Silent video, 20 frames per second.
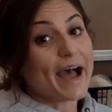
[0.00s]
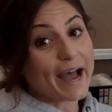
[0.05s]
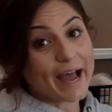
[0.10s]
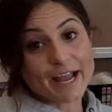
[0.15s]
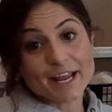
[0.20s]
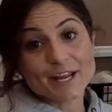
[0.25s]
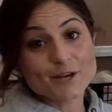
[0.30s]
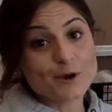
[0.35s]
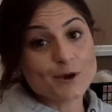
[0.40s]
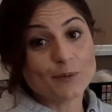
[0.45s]

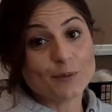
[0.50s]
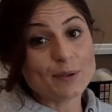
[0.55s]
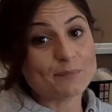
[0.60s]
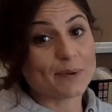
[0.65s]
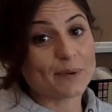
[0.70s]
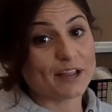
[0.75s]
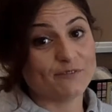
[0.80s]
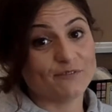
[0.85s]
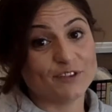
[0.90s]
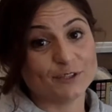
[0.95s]
I know it
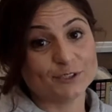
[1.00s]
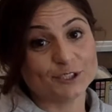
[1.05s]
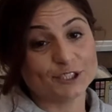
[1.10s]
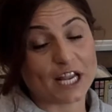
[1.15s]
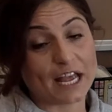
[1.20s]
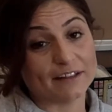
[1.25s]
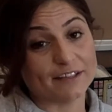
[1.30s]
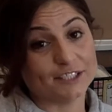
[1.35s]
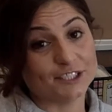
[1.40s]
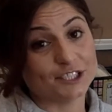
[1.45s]
might feel
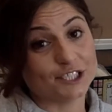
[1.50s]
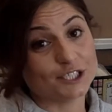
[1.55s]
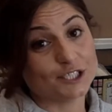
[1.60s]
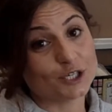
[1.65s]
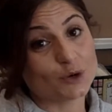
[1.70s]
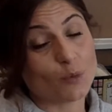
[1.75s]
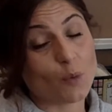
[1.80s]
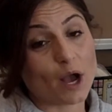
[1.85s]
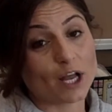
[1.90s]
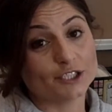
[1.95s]
challenging
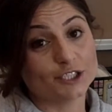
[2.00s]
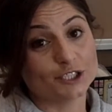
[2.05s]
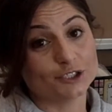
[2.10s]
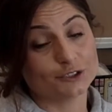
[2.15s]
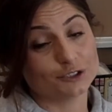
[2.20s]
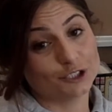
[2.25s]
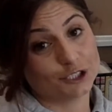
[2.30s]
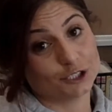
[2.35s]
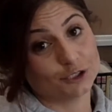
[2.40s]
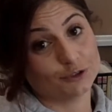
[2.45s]
to watch your
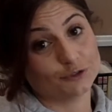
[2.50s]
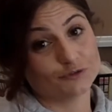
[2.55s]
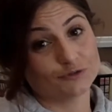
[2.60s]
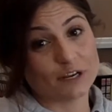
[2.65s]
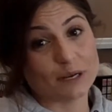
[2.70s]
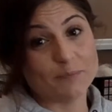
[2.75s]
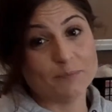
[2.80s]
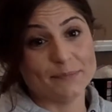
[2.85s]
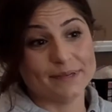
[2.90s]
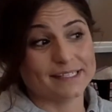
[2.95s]

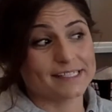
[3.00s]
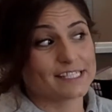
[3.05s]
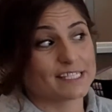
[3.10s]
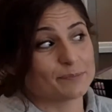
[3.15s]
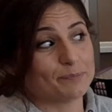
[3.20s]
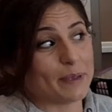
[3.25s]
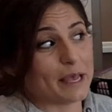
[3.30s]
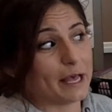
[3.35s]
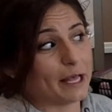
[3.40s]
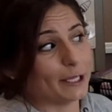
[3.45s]
children
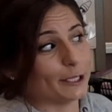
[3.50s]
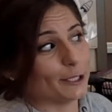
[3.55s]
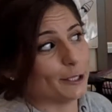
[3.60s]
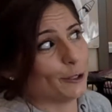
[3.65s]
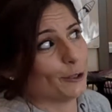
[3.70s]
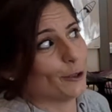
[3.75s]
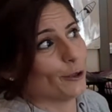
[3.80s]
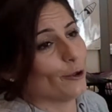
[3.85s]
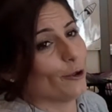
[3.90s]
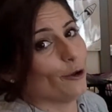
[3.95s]
misspell
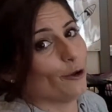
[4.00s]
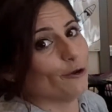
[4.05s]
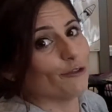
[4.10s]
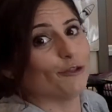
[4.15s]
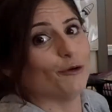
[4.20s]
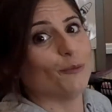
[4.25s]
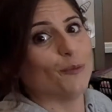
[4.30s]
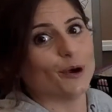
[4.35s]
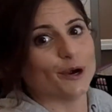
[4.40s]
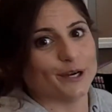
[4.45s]
all the
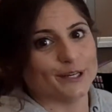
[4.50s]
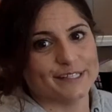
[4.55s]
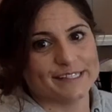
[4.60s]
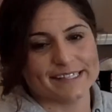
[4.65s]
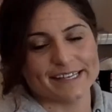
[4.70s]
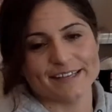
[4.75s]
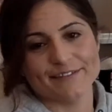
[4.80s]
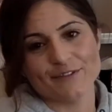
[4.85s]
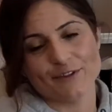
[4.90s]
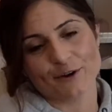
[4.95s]
words
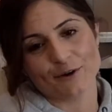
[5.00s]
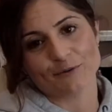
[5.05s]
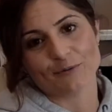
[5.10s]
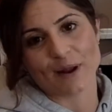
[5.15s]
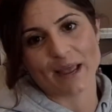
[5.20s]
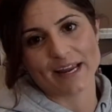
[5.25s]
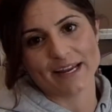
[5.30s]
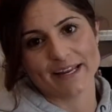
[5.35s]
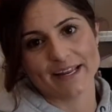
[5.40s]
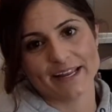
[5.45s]
in their
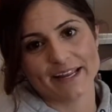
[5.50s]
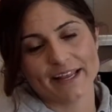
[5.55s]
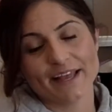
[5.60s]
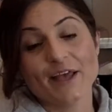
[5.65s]
writing,